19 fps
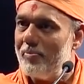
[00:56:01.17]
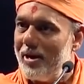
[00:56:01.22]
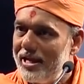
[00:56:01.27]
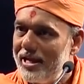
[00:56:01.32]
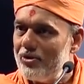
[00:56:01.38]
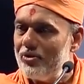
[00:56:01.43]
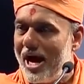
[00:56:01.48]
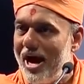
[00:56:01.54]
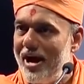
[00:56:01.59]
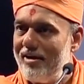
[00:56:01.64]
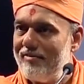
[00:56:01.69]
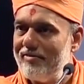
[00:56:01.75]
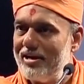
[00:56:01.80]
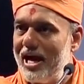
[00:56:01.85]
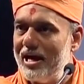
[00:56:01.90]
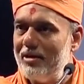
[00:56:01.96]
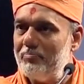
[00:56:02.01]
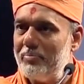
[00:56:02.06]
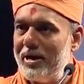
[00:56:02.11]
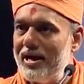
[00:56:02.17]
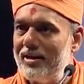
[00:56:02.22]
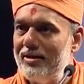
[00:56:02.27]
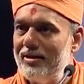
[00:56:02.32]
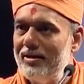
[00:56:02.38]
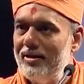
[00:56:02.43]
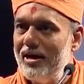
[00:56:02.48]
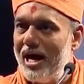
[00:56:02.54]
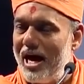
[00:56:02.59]
I have an iPad,
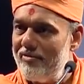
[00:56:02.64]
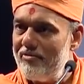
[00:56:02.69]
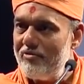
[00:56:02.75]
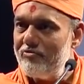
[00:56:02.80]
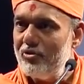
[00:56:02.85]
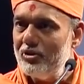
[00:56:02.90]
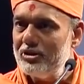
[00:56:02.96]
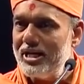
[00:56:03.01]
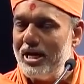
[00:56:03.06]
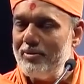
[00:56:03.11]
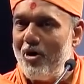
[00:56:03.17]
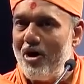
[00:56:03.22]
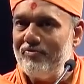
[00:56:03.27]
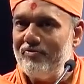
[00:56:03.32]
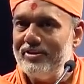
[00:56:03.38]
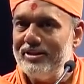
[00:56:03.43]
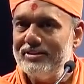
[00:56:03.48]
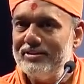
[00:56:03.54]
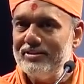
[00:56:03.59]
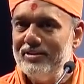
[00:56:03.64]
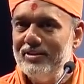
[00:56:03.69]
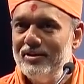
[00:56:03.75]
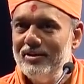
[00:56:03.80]
I have a full-time office.